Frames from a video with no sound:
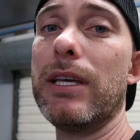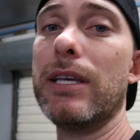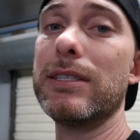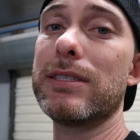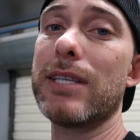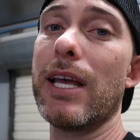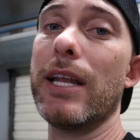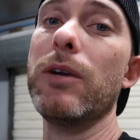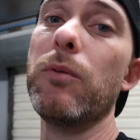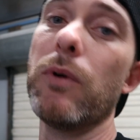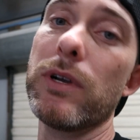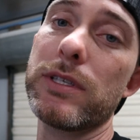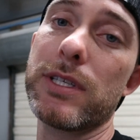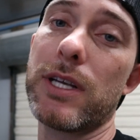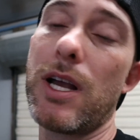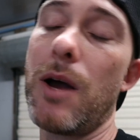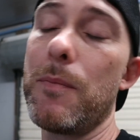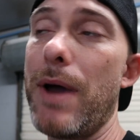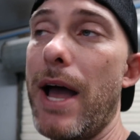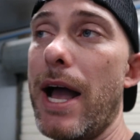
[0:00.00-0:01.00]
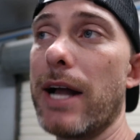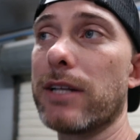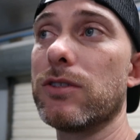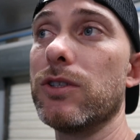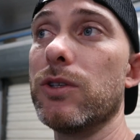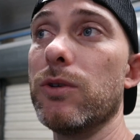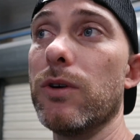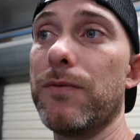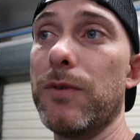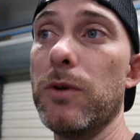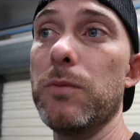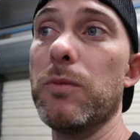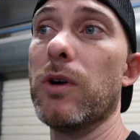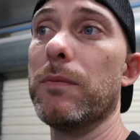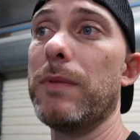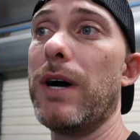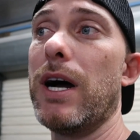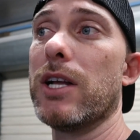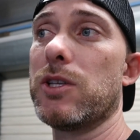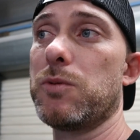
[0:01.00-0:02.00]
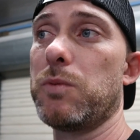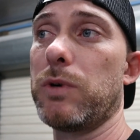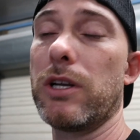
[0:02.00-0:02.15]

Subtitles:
He said he wants to come back to do a few more mods.